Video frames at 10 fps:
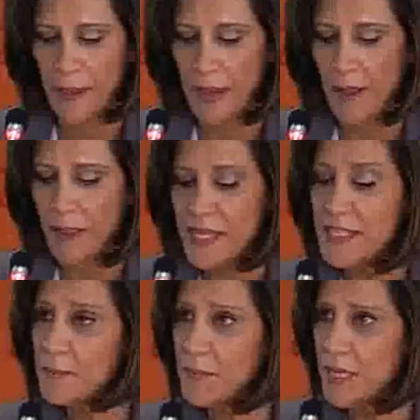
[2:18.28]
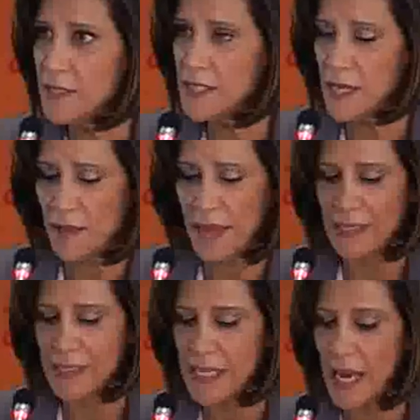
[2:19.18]
This means that
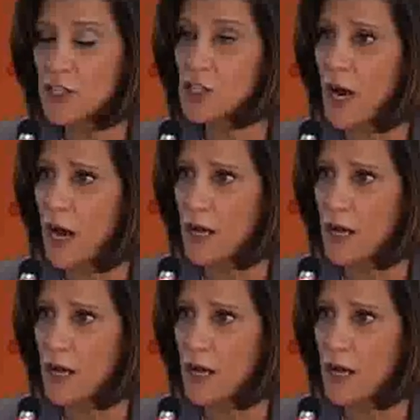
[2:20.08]
CHI